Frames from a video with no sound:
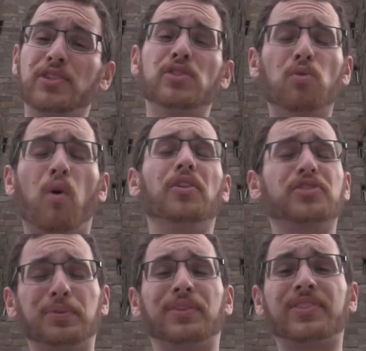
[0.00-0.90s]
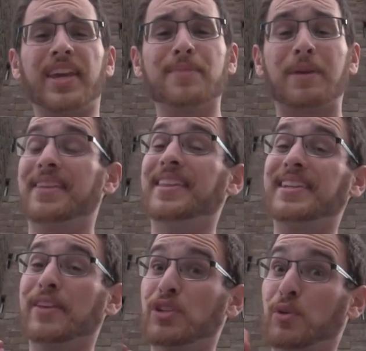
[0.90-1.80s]
You want to escape, and they
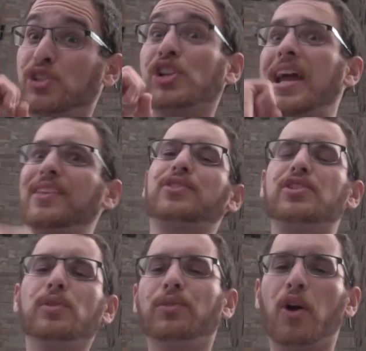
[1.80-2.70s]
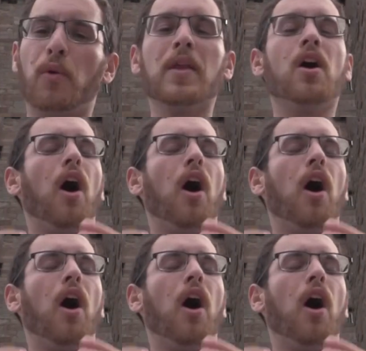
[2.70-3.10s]
give you a chance to do so.